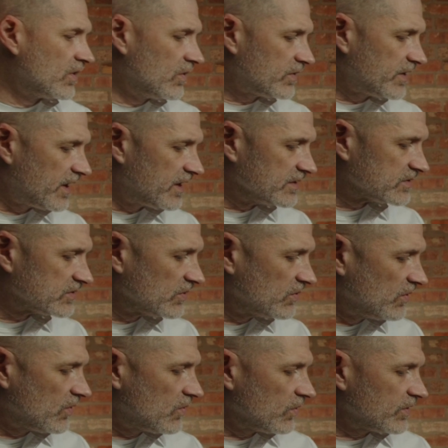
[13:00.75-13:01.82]
Okay,
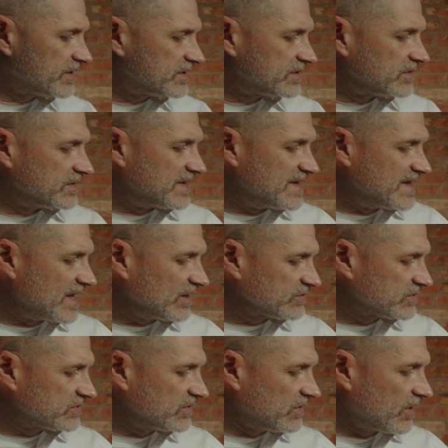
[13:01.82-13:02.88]
so according to
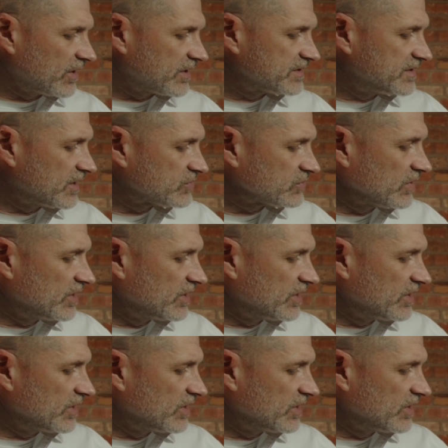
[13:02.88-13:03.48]
Nelson Architectural